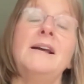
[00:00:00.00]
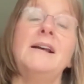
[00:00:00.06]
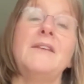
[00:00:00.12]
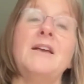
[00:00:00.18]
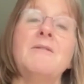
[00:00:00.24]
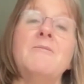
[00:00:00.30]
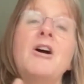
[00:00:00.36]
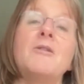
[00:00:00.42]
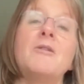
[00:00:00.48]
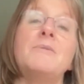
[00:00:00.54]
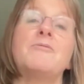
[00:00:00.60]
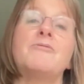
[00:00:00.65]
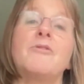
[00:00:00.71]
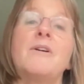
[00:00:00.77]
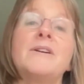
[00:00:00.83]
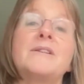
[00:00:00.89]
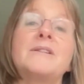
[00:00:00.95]
They might be
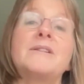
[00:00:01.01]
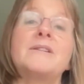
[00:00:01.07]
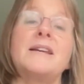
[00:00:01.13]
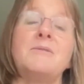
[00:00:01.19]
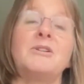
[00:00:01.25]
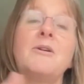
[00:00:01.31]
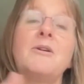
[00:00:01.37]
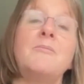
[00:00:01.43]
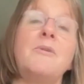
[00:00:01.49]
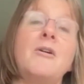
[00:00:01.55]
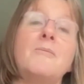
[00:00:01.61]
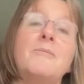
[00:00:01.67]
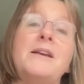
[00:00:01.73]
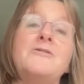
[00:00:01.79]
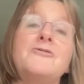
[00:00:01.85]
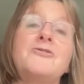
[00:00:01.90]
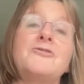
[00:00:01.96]
pricing, but I might
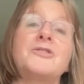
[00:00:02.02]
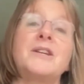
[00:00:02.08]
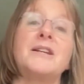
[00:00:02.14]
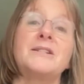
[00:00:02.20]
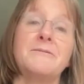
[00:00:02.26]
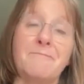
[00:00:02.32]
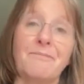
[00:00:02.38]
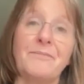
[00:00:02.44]
be interested